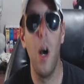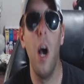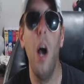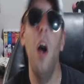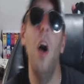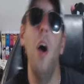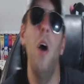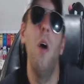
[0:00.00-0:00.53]

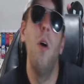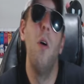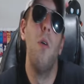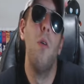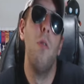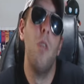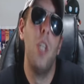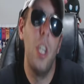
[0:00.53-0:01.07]

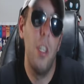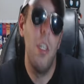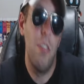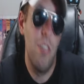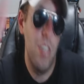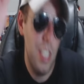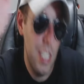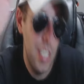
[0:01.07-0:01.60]
Oh,
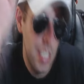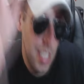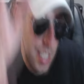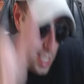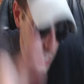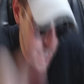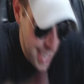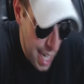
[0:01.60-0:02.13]
Justin
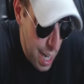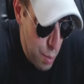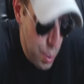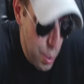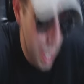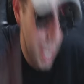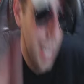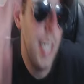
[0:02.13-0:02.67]

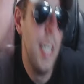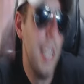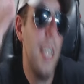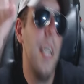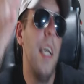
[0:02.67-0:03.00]
Kitagawa